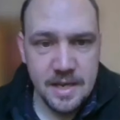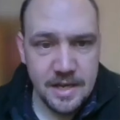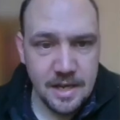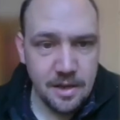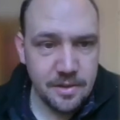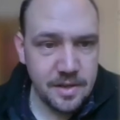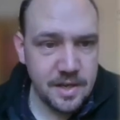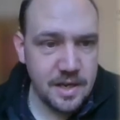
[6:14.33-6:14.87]

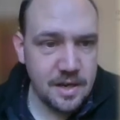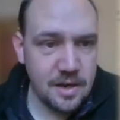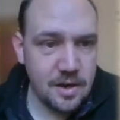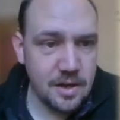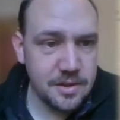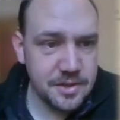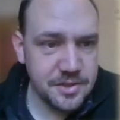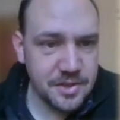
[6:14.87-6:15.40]
Now, the
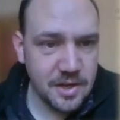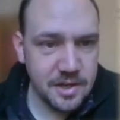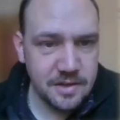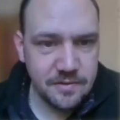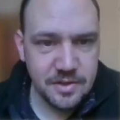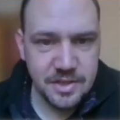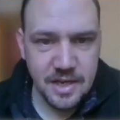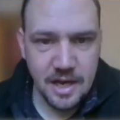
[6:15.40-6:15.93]
other side
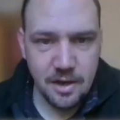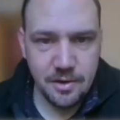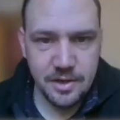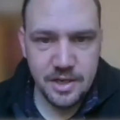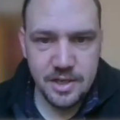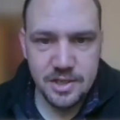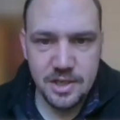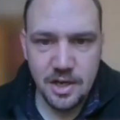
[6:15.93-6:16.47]
of the town
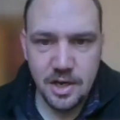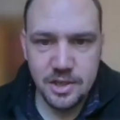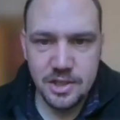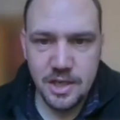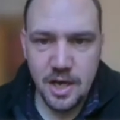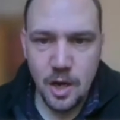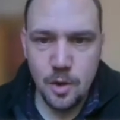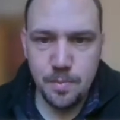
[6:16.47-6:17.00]
is
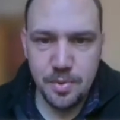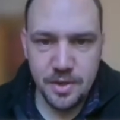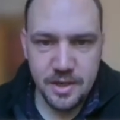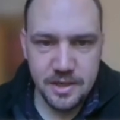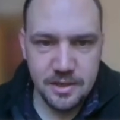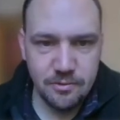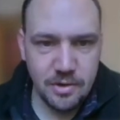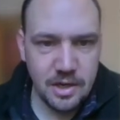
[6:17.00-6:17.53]
largely open.
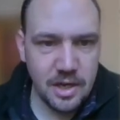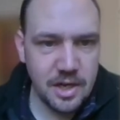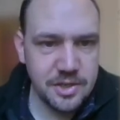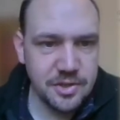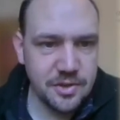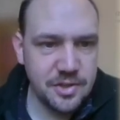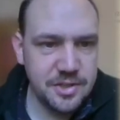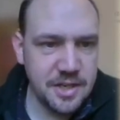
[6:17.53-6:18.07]
It
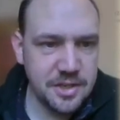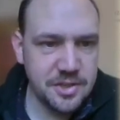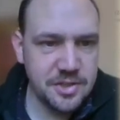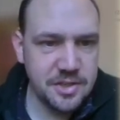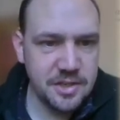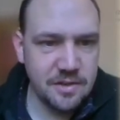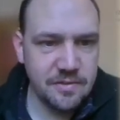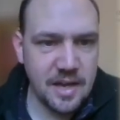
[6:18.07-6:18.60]
relies on the
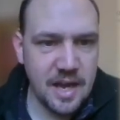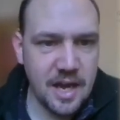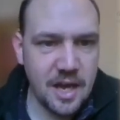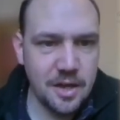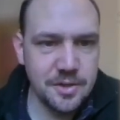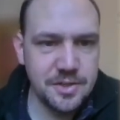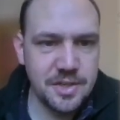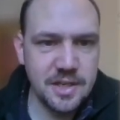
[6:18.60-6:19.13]
density of the
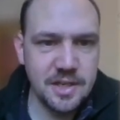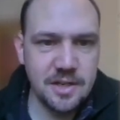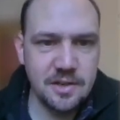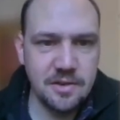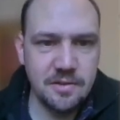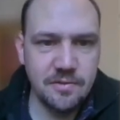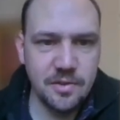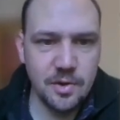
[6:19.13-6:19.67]
housing
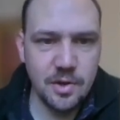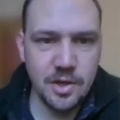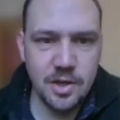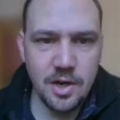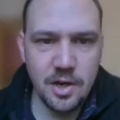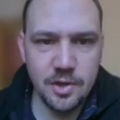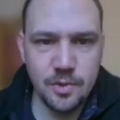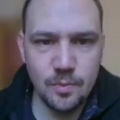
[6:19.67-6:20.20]
and of the
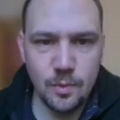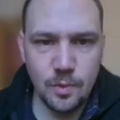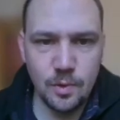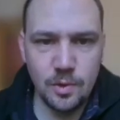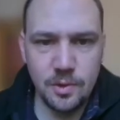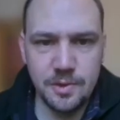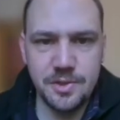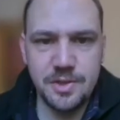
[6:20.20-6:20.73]
garden
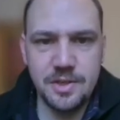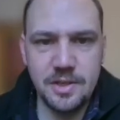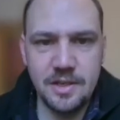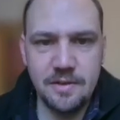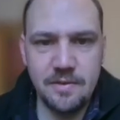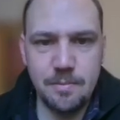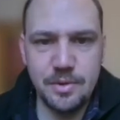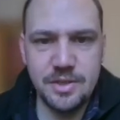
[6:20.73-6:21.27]
walls to
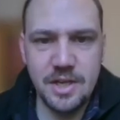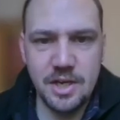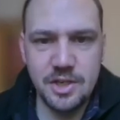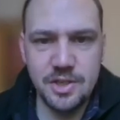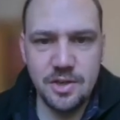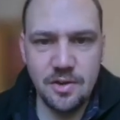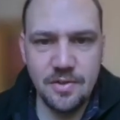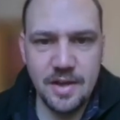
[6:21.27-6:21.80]
give it
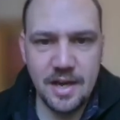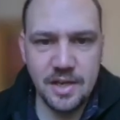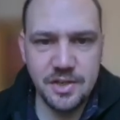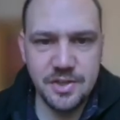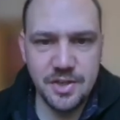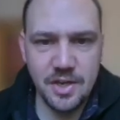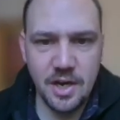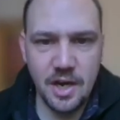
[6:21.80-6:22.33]
protection on
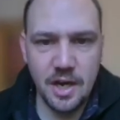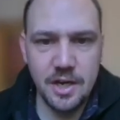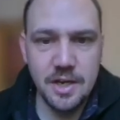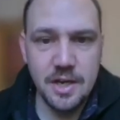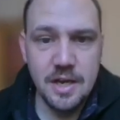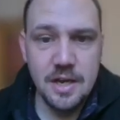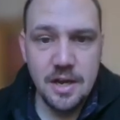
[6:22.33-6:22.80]
that side.